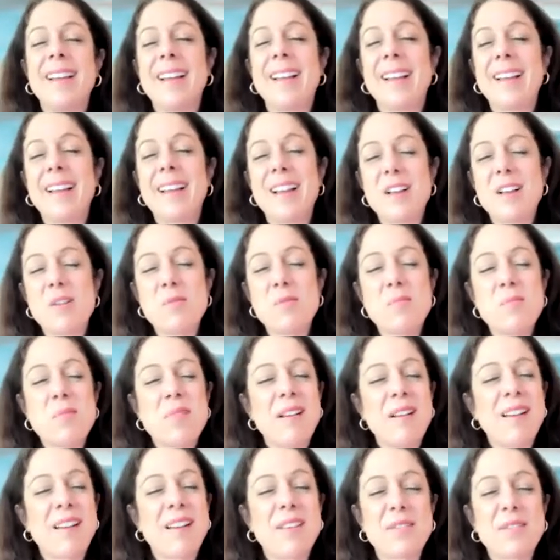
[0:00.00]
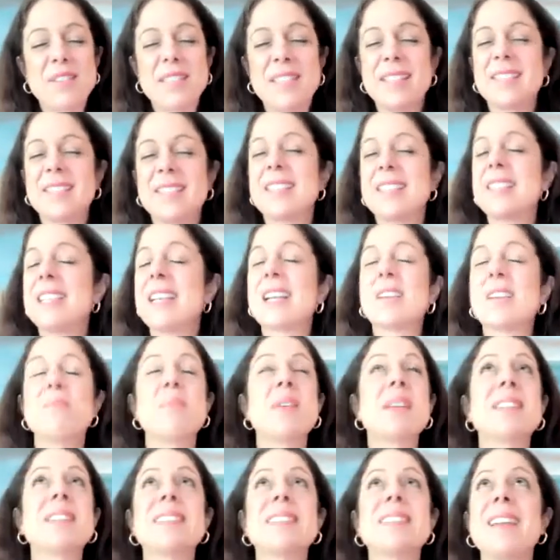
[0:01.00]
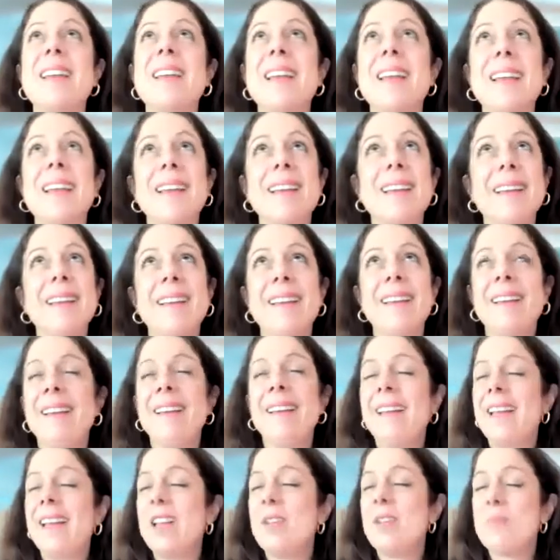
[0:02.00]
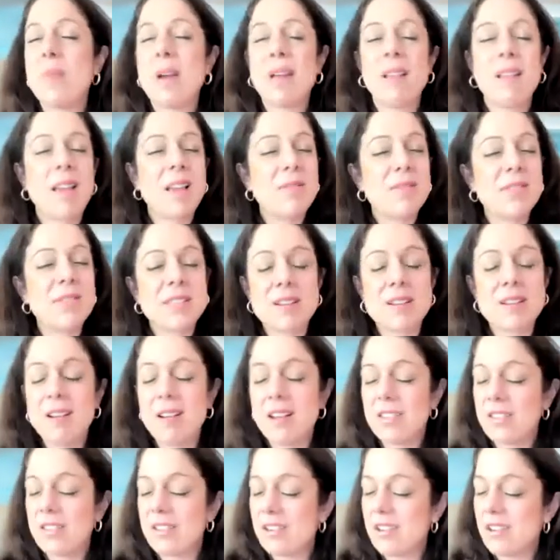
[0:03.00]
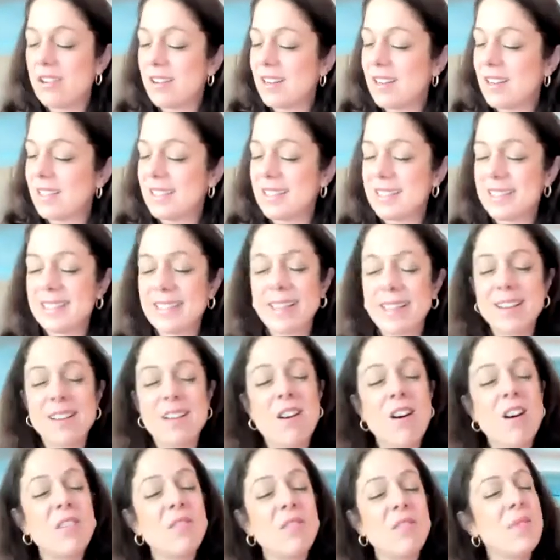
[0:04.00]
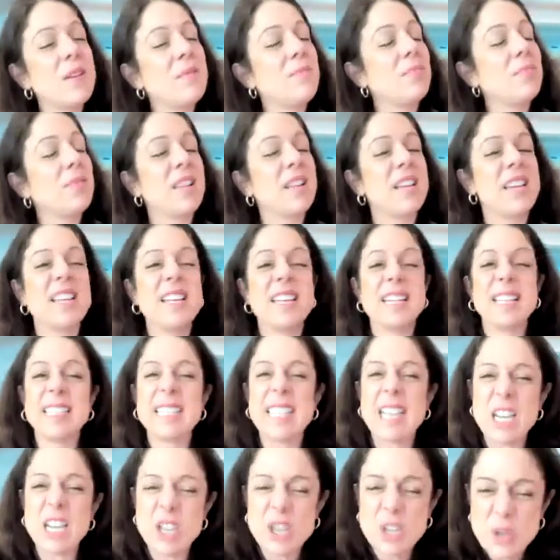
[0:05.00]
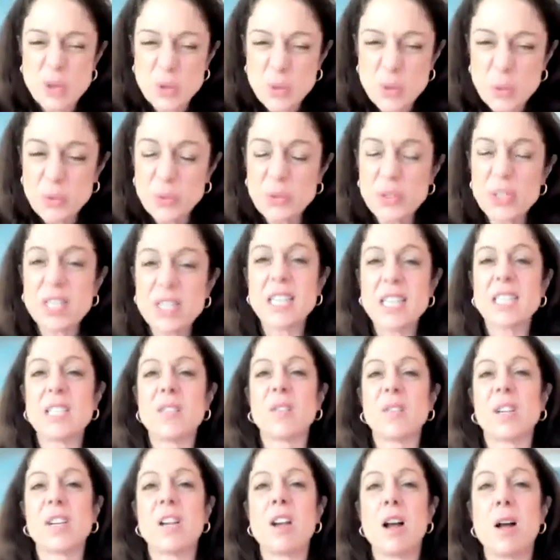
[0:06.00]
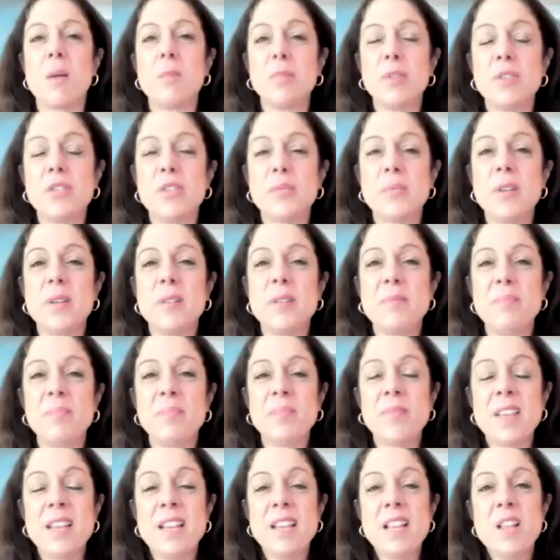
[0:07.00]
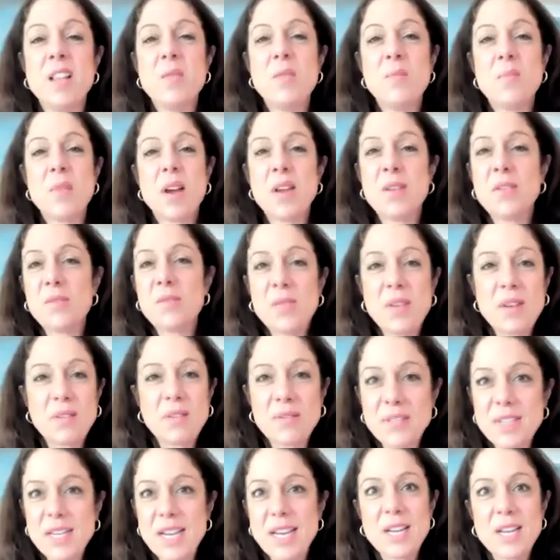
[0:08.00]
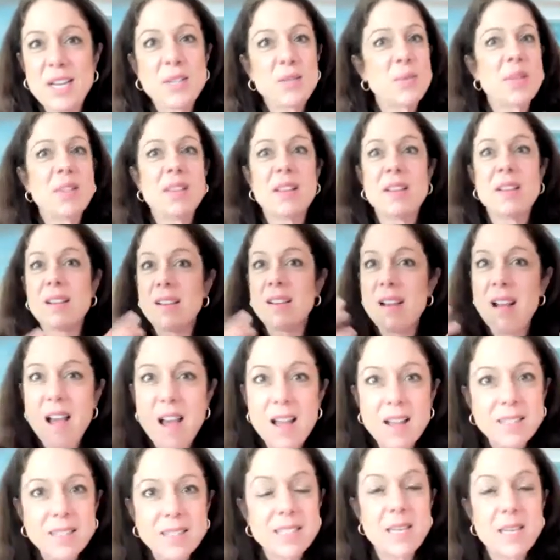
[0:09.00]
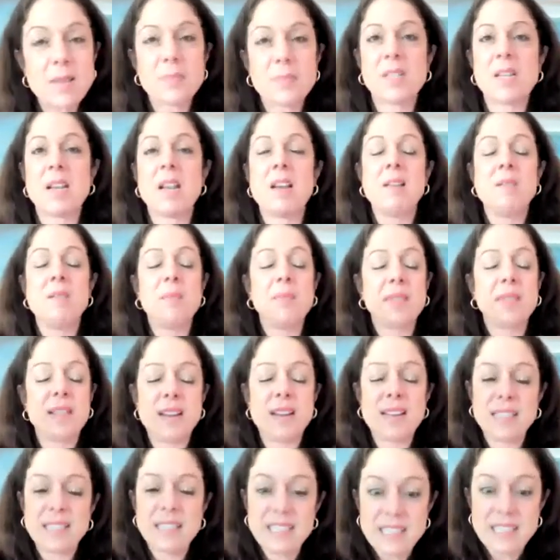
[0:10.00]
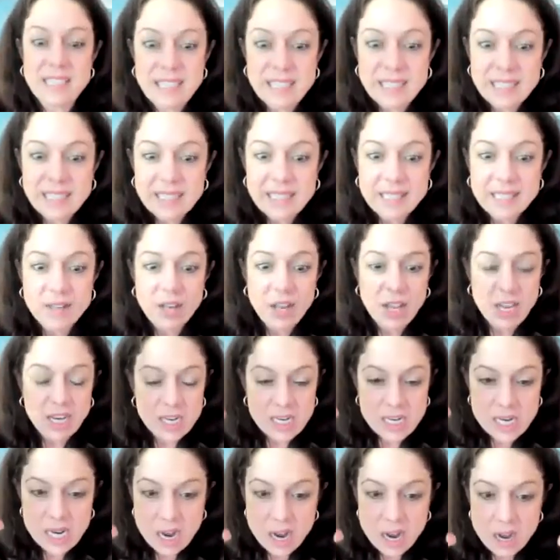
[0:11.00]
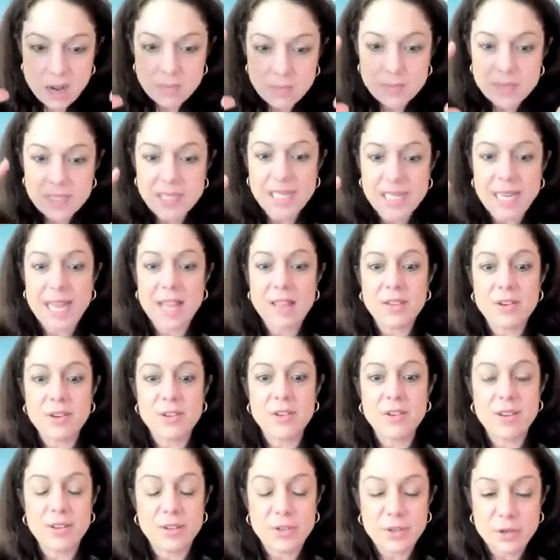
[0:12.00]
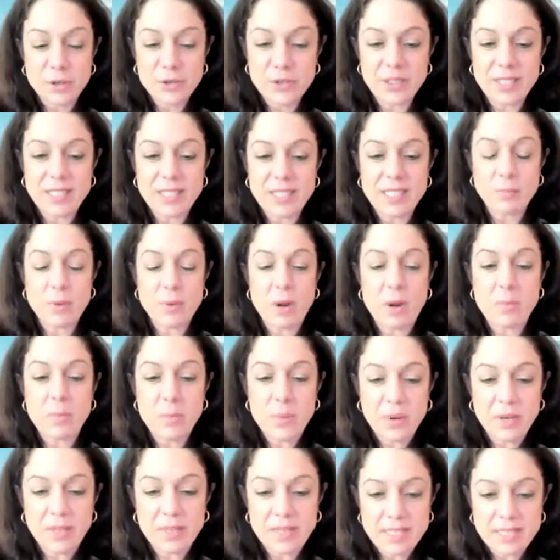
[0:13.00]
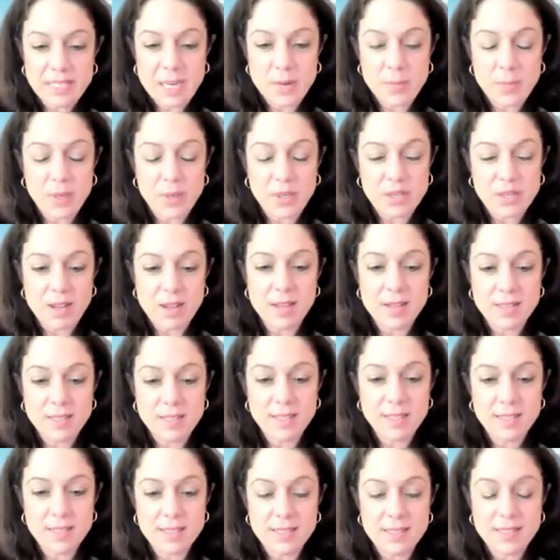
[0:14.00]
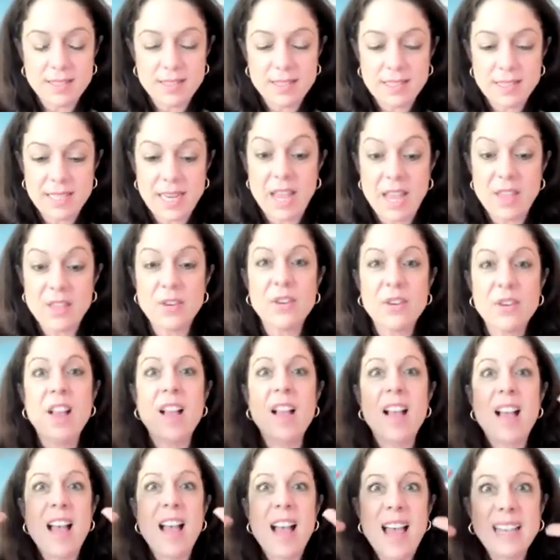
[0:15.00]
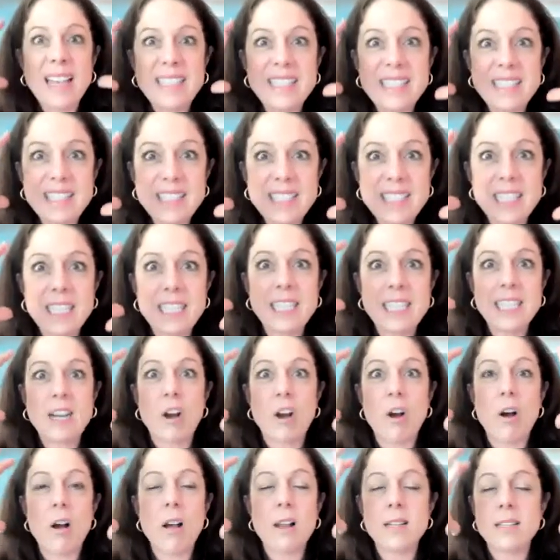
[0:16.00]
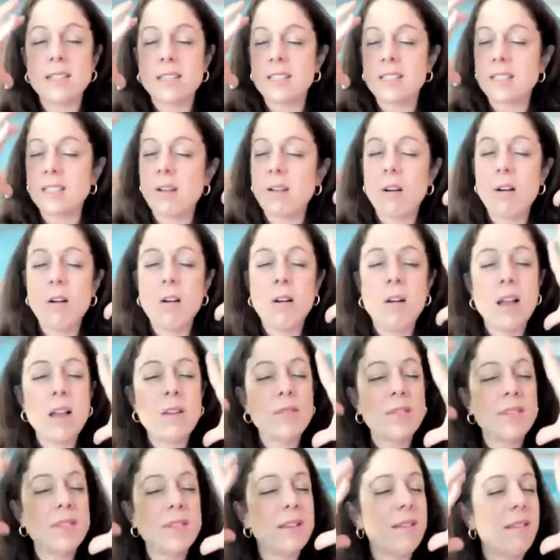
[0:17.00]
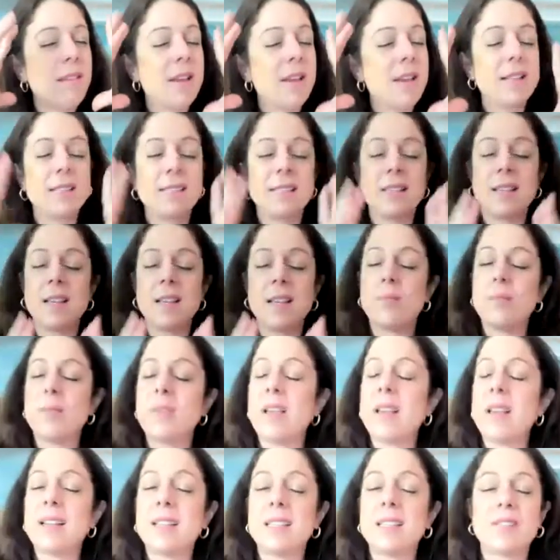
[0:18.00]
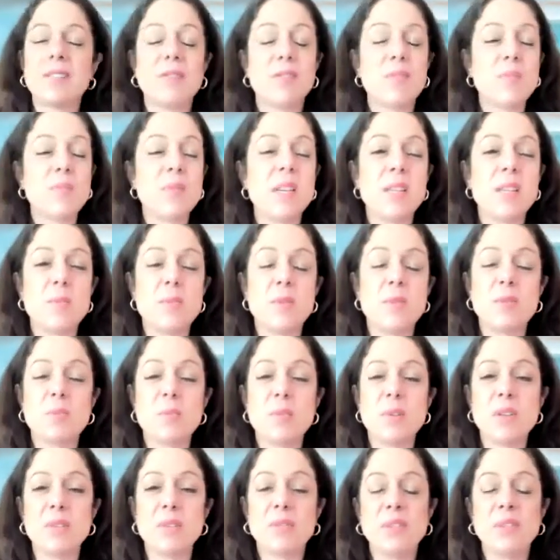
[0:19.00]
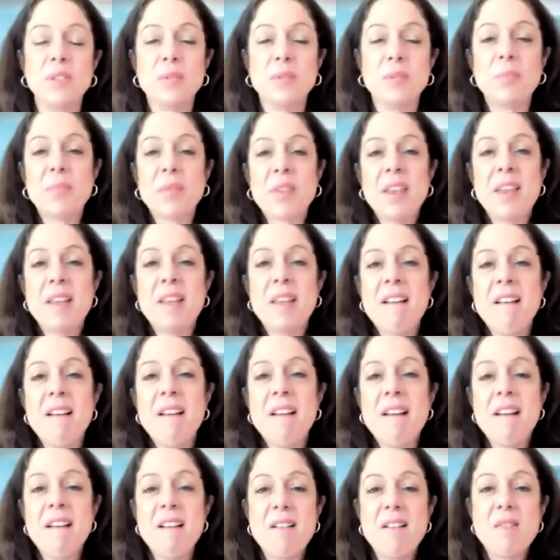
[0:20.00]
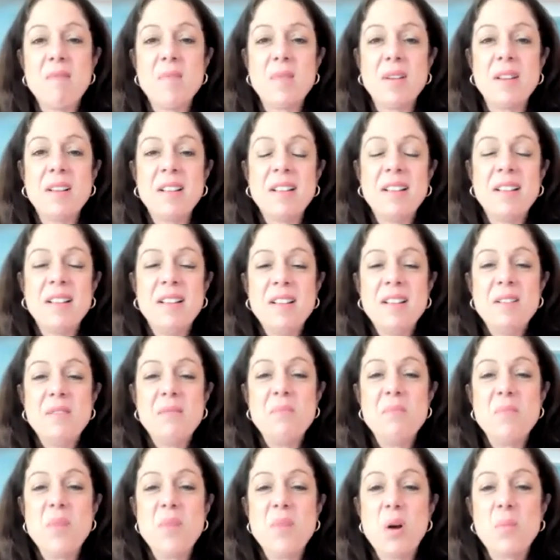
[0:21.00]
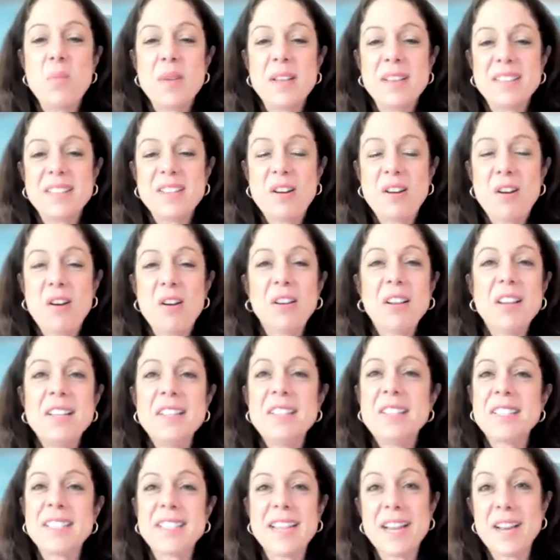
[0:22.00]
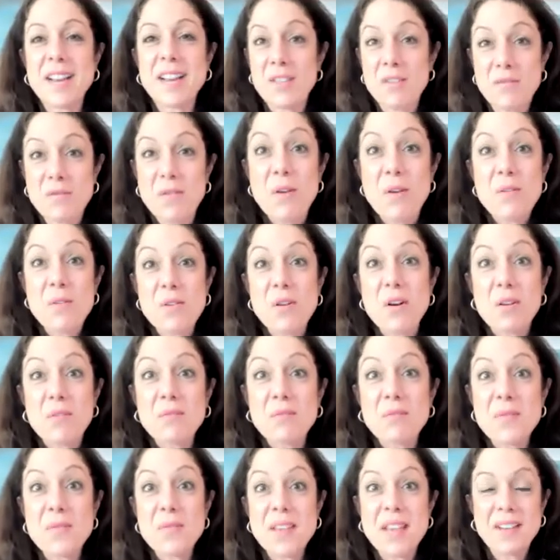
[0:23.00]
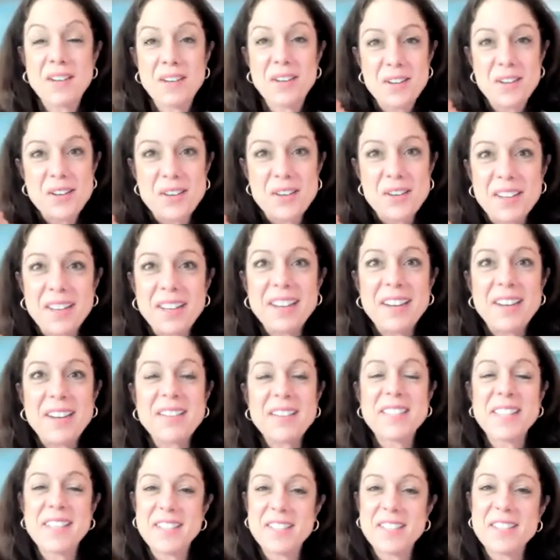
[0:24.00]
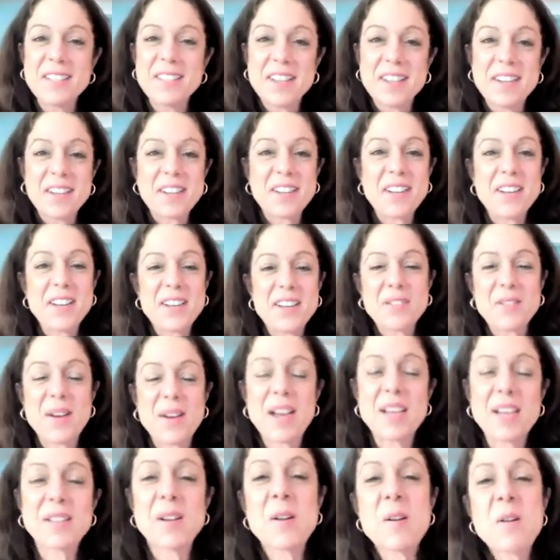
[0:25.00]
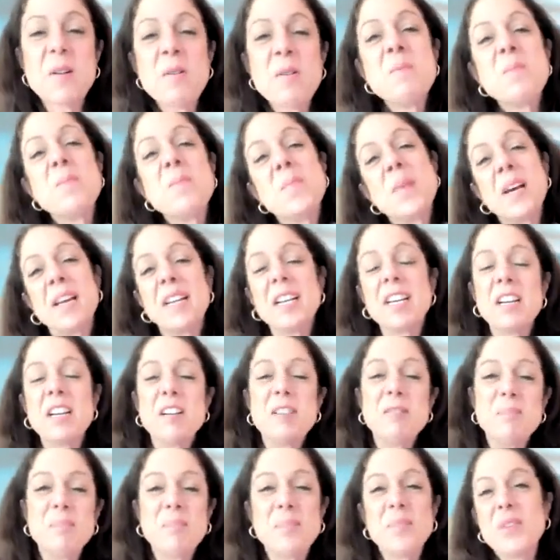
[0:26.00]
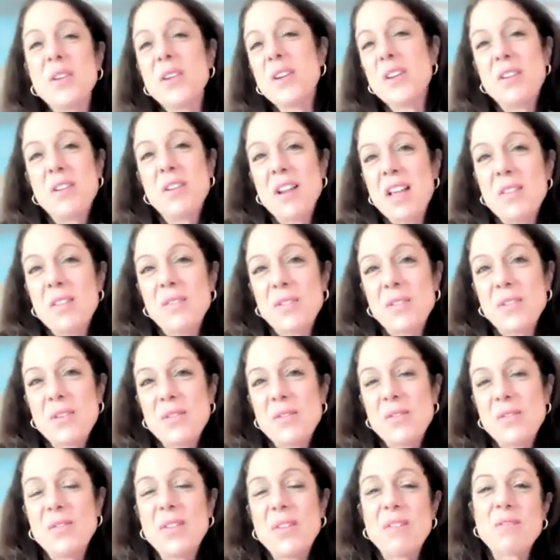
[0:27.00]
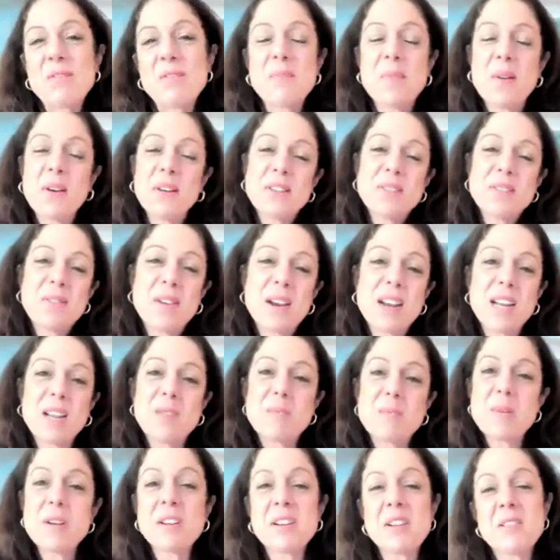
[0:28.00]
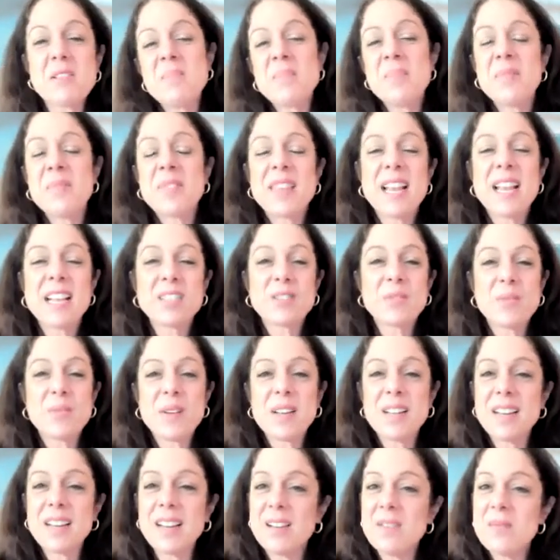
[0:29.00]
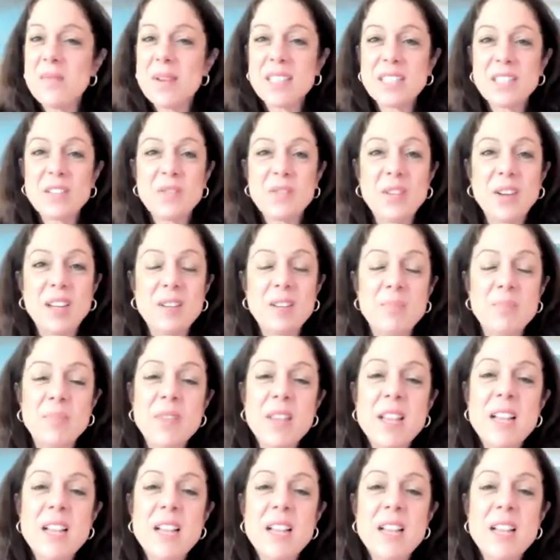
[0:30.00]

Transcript: I would say it's the second best day in my life as an author, because it's like off my plate. It's that huge sense of accomplishment. My other favorite day is when the concept comes and I see it like come together. And usually it's when I'm putting the table of contents together. I see it just everything lines up. That is for me the most beautiful moment. Harleen's is getting the phone call from the editor, saying she's got a contract. But you can all have your own favorite parts of writing a book. That's what makes it fun.